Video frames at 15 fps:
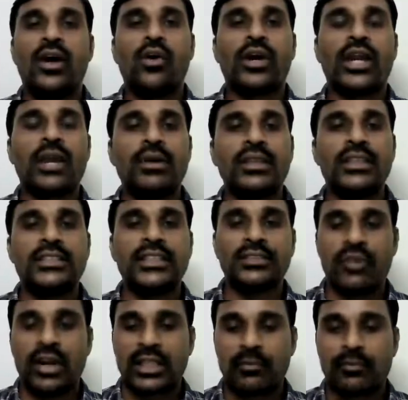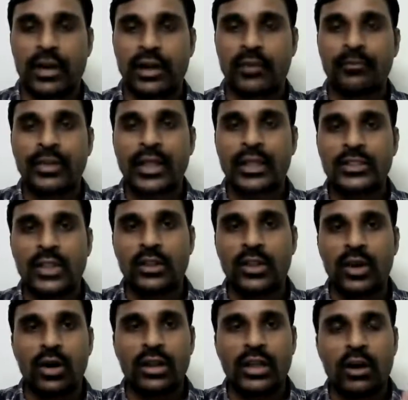Okay, ma, this is what the point. So
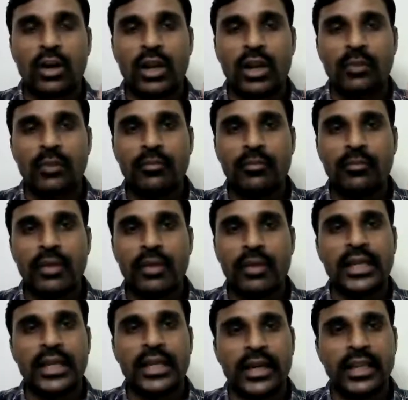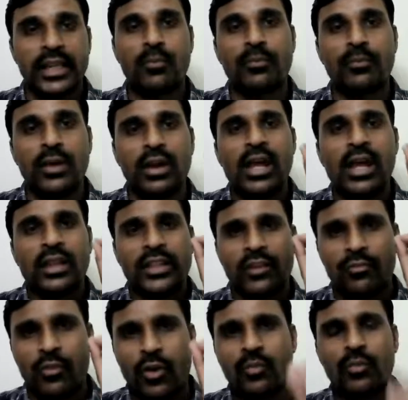the government is encouraging more people,
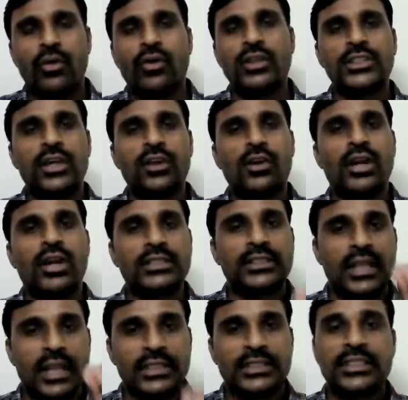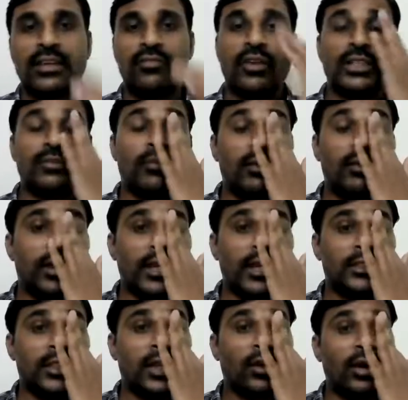therefore more shareholders, less investment by
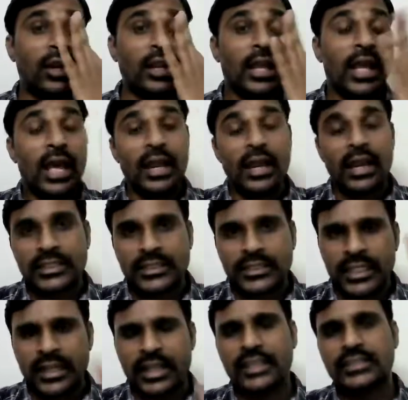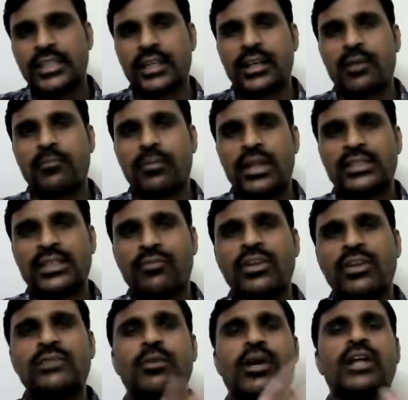each shareholder, less interest in company
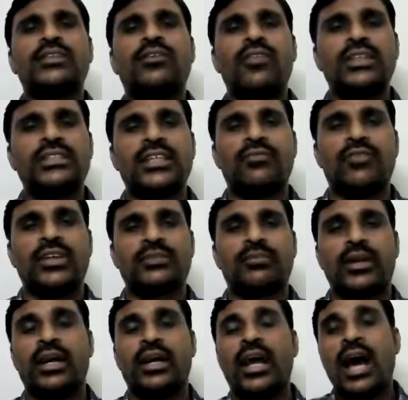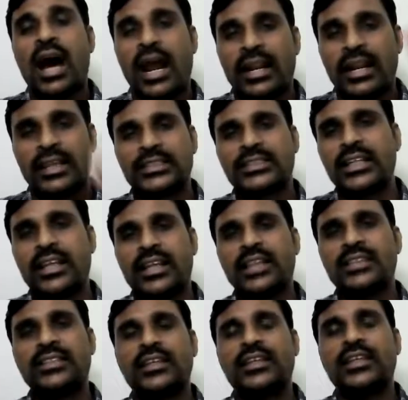suffers because of less investment, and less
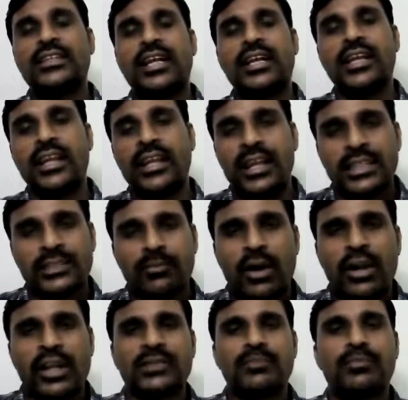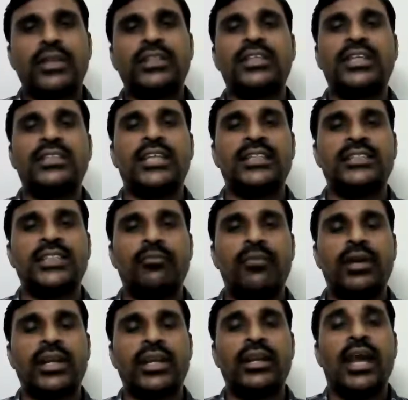interest is resulting in less participation in decision
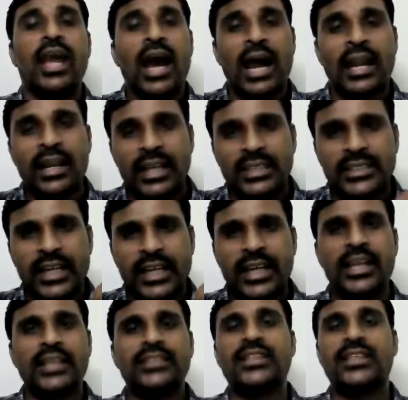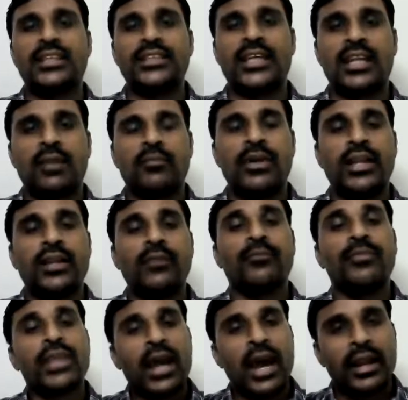making and less attendance in the general meeting,
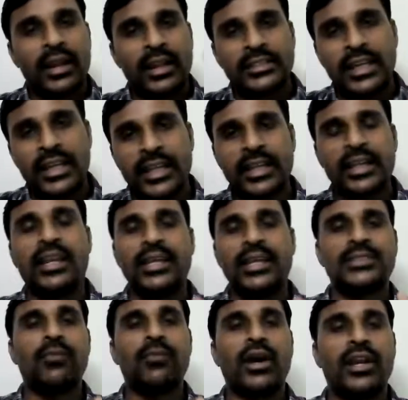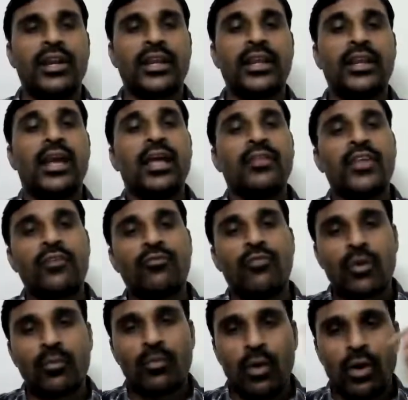and resulting in less monitoring,
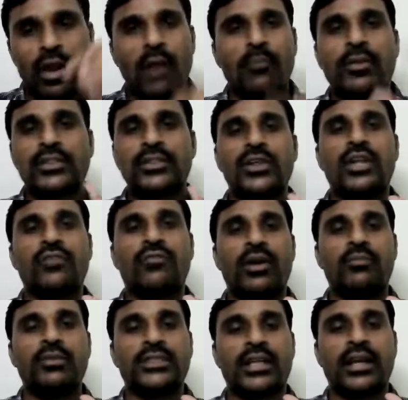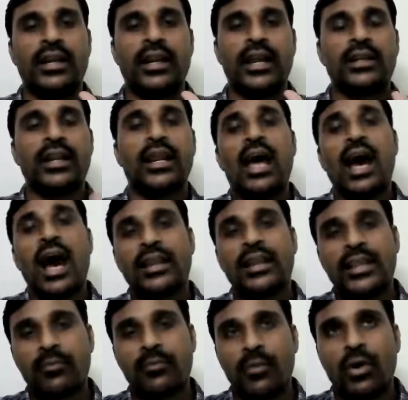therefore more opportunity for misconduct, and
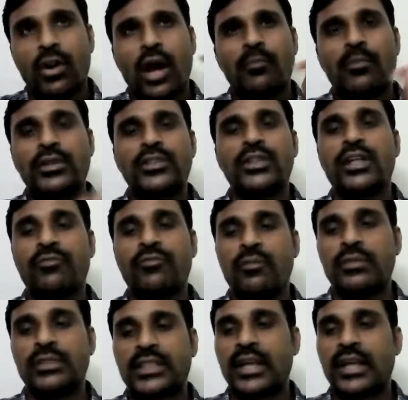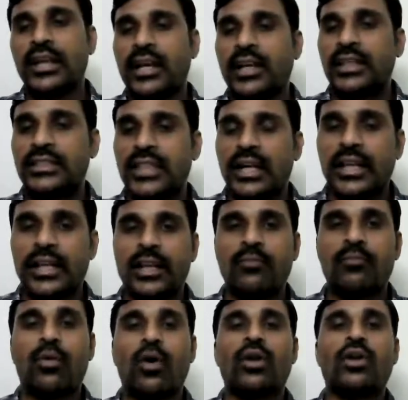that more opportunity for misconduct resulting
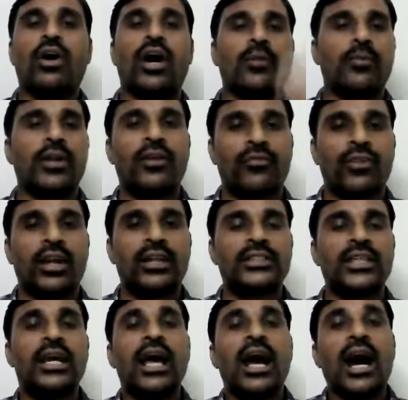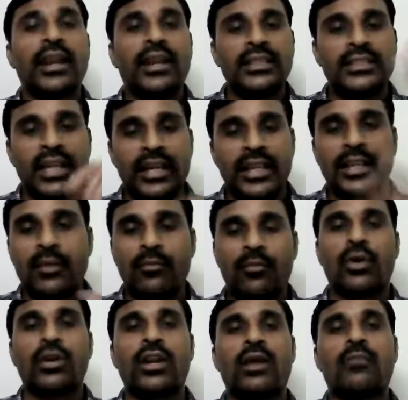in more corporate frauds and resulting in
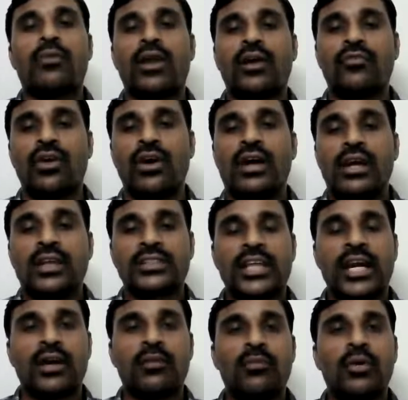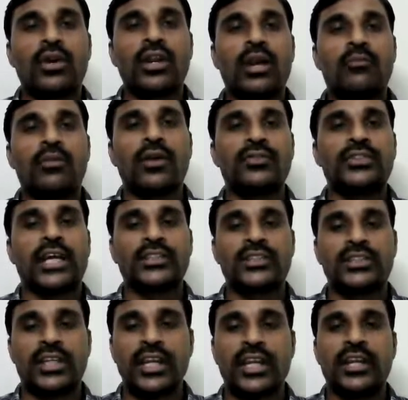more number of
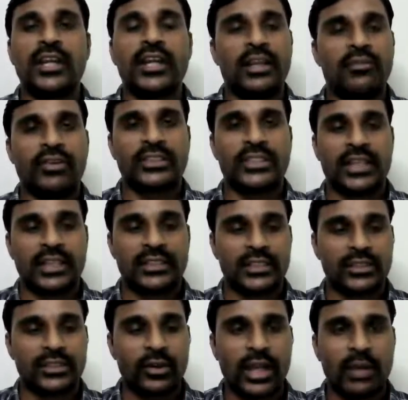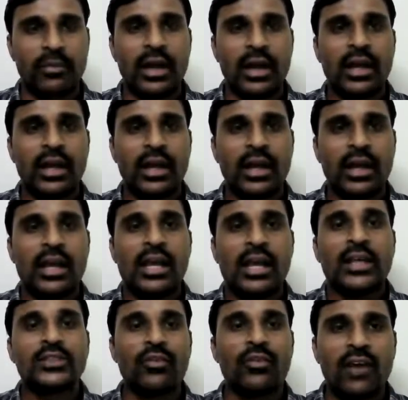statutory investigations. Okay, ma? So
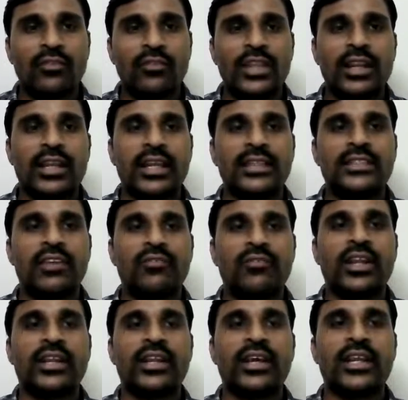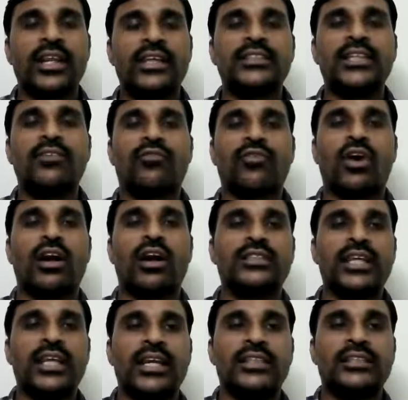therefore, one of the reason for increasing frauds
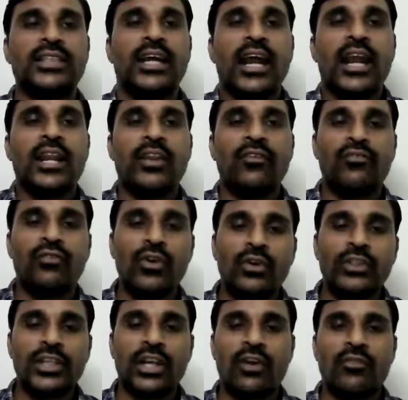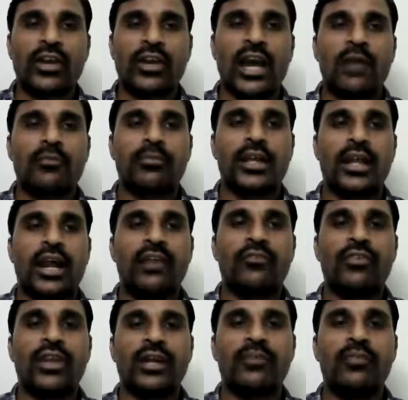is diffusion of capital and
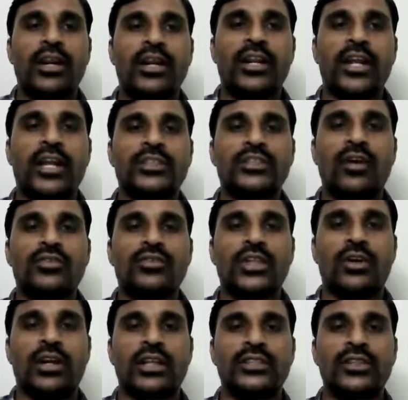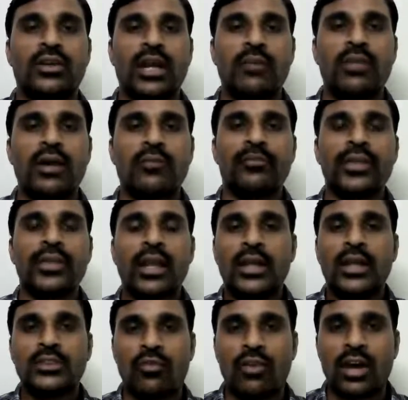fragmentation of shareholders. Okay, ma?
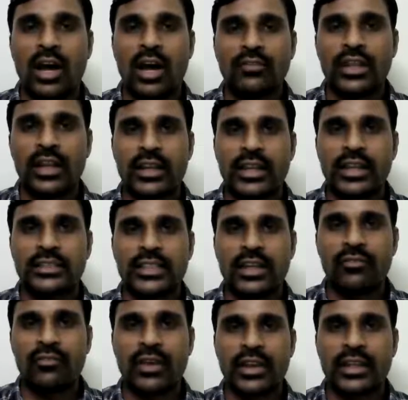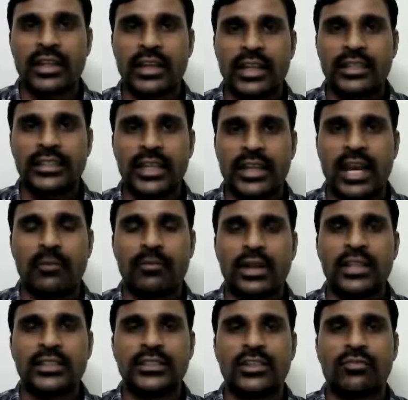So one of the reason for increasing capital
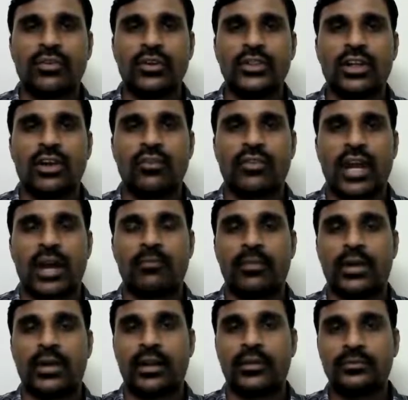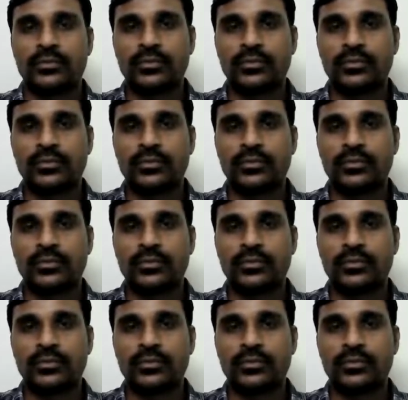is diffusion of capital.